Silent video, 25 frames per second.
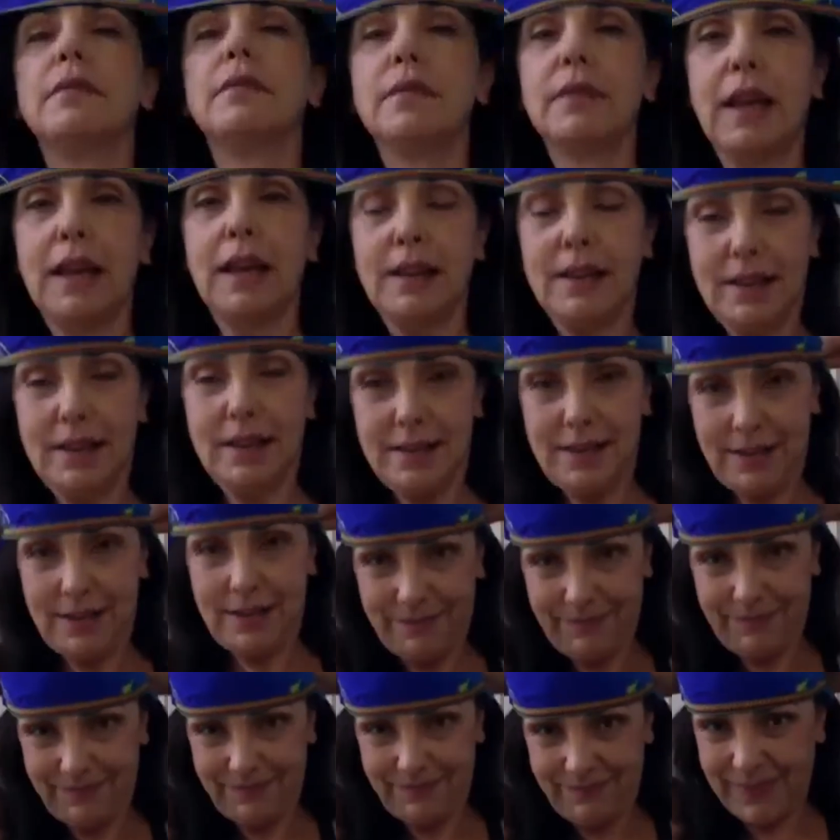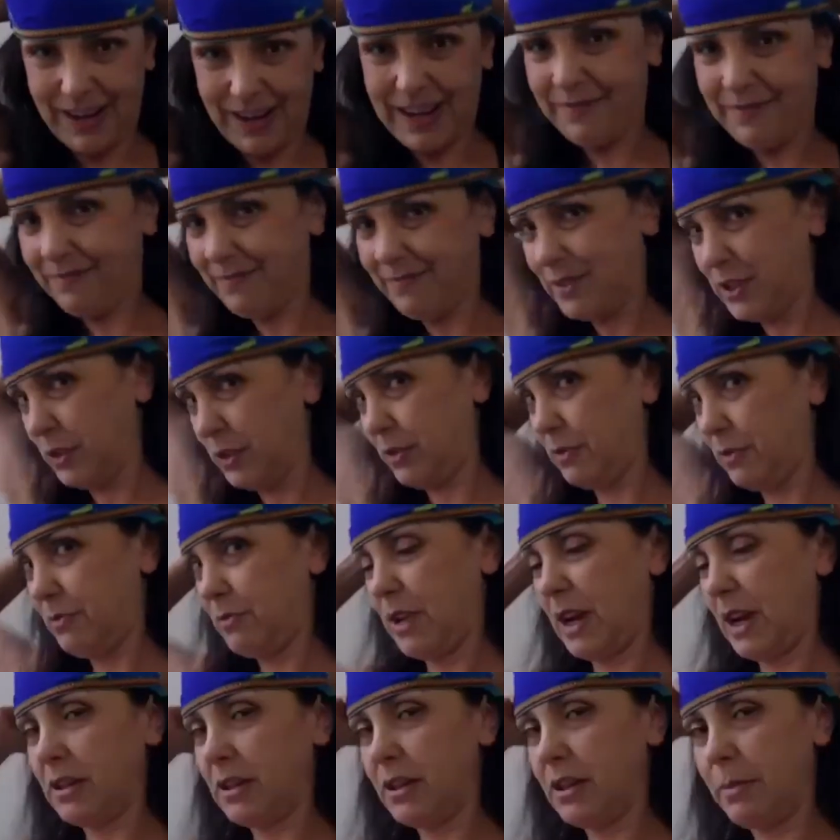like this, right? So
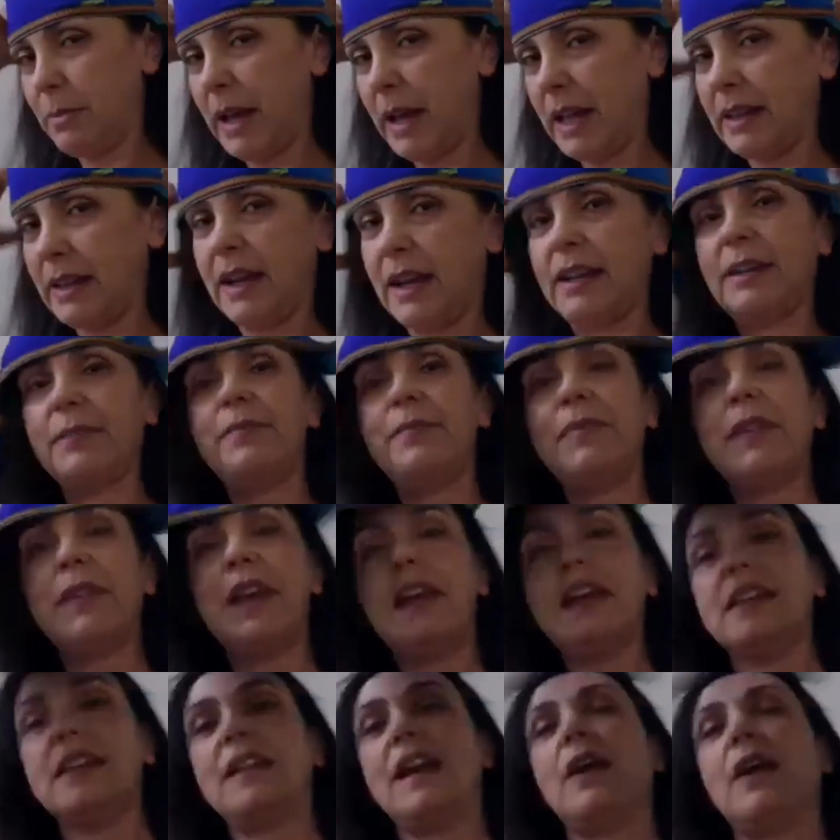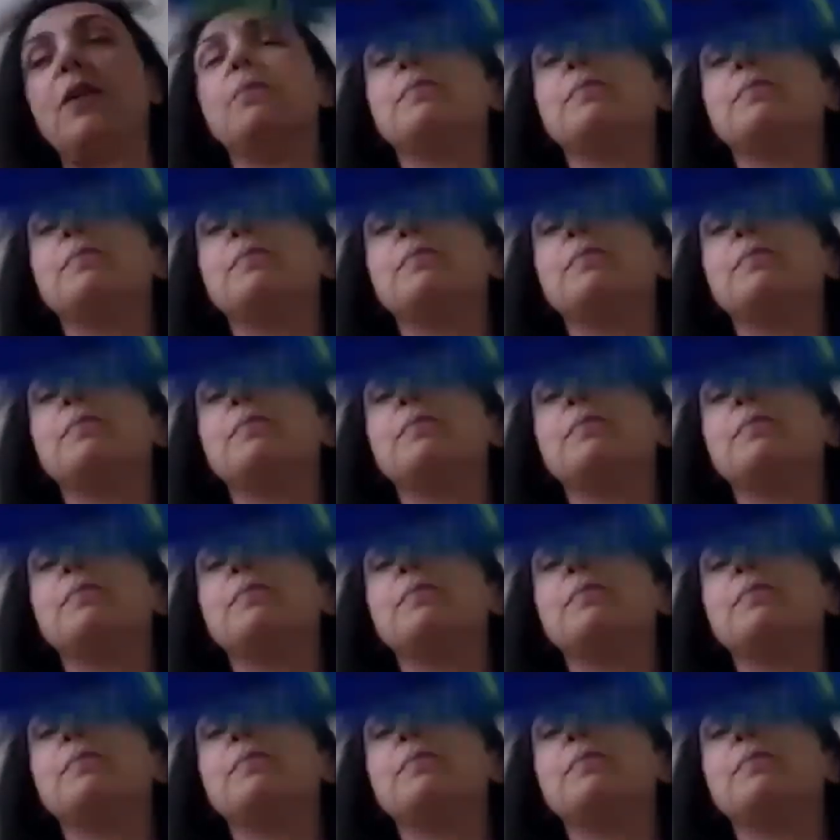regular bandana. Now,